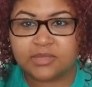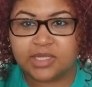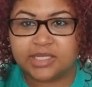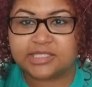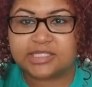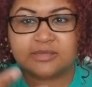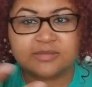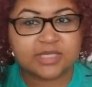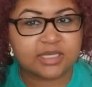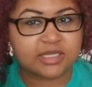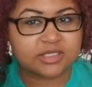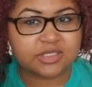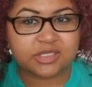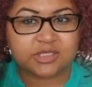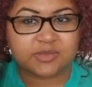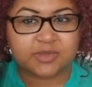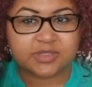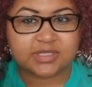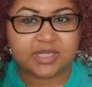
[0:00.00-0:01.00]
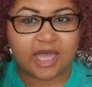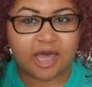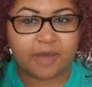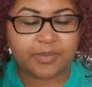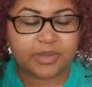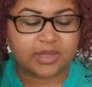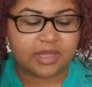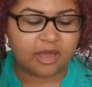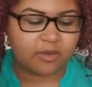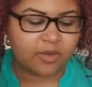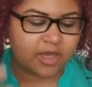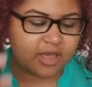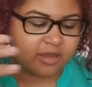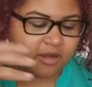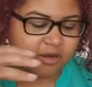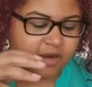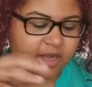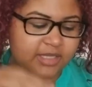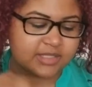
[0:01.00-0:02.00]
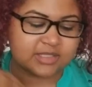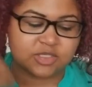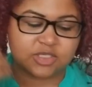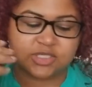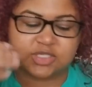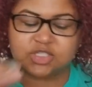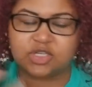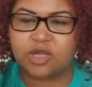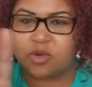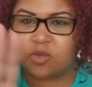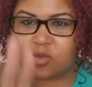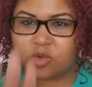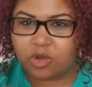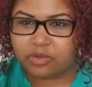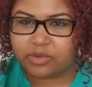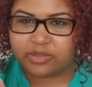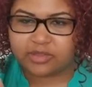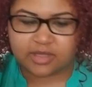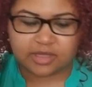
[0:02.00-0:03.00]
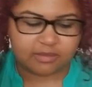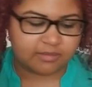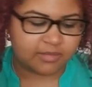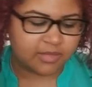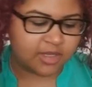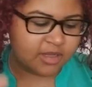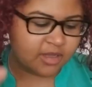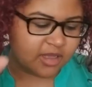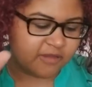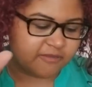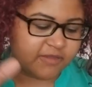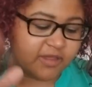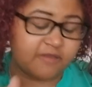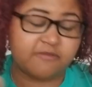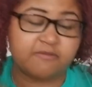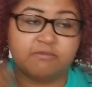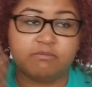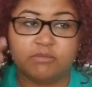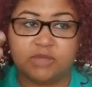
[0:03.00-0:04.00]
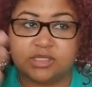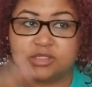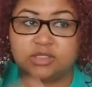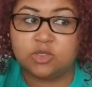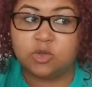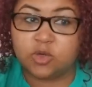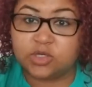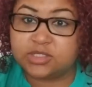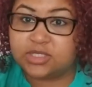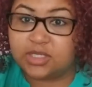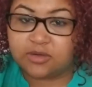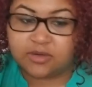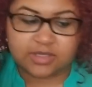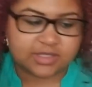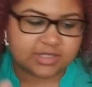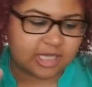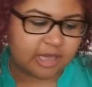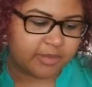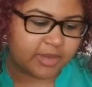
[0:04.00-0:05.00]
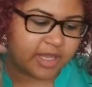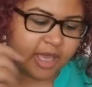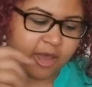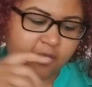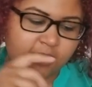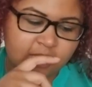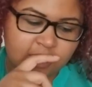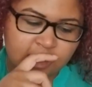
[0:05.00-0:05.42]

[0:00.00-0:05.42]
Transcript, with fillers: It seems like it's just supposed to happen that way, all right? So just try to roll with it if, if it's your secrets coming out.